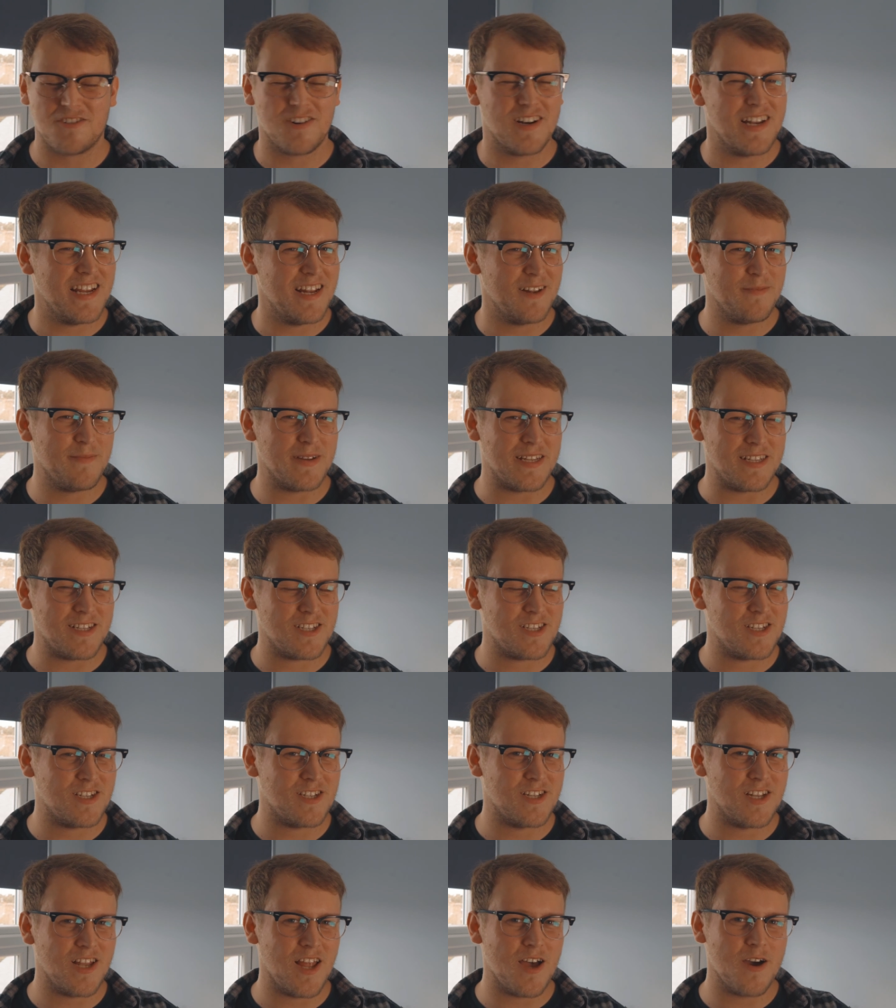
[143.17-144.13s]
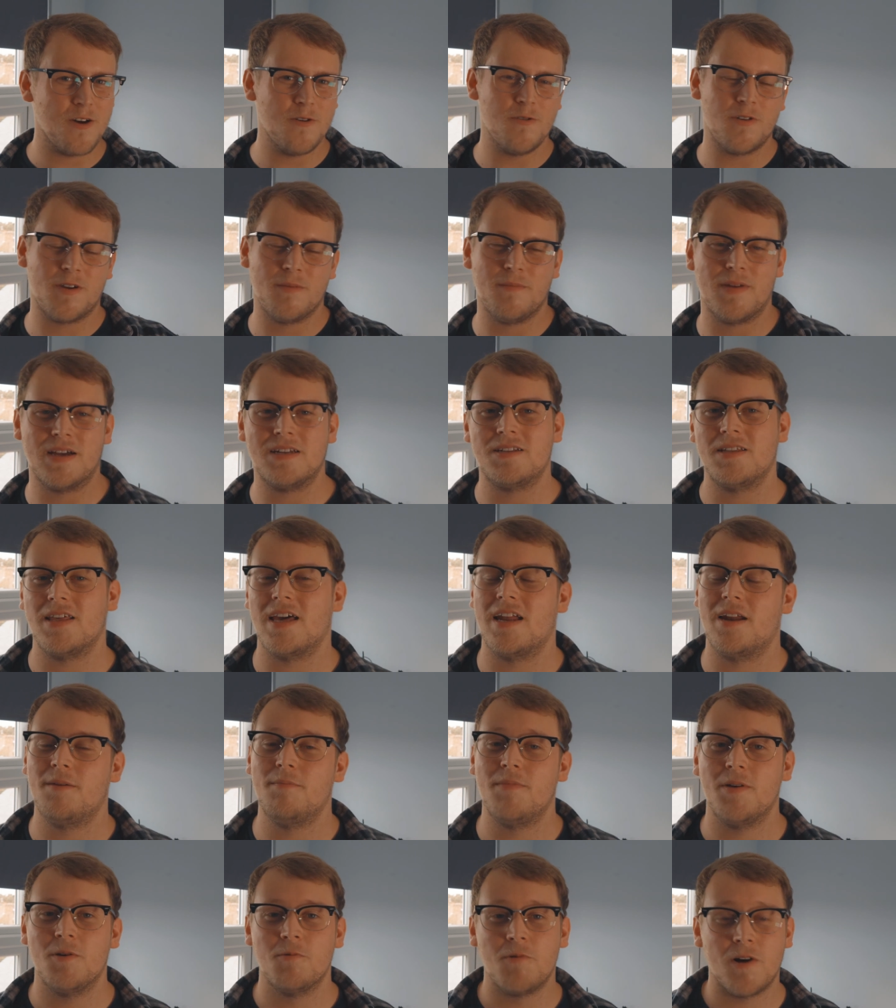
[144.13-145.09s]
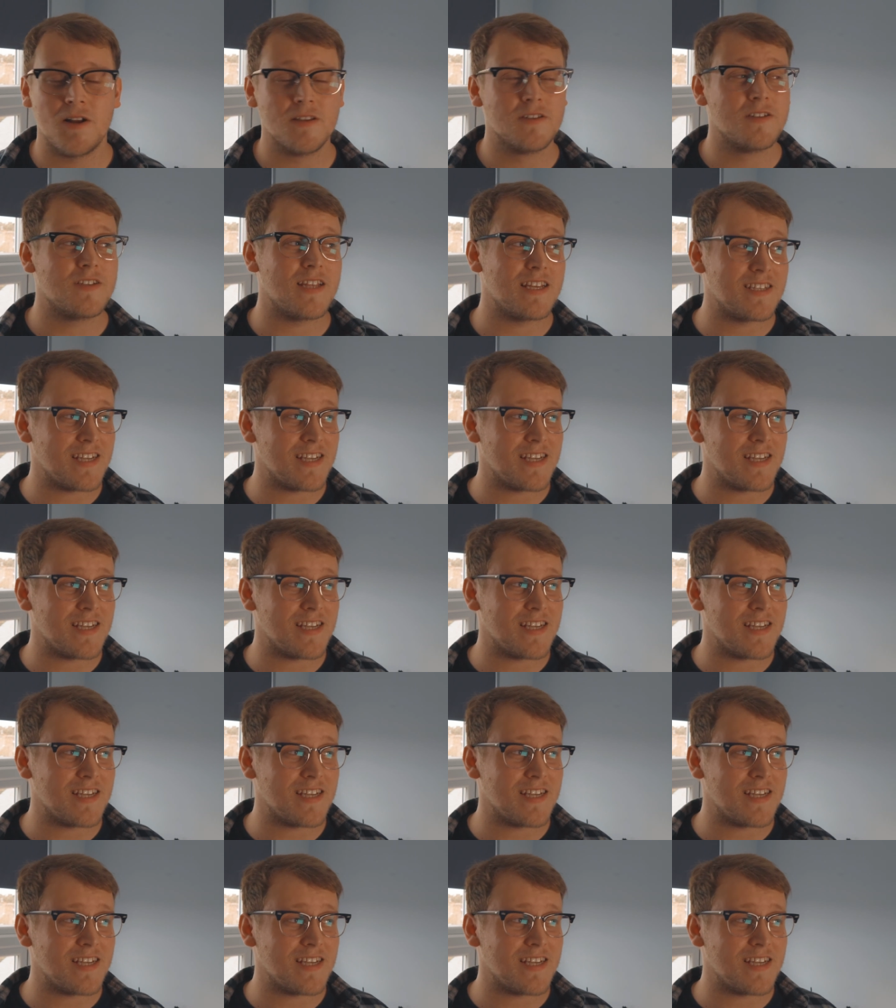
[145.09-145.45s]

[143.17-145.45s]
are a little bit slow compared to the LMP1s,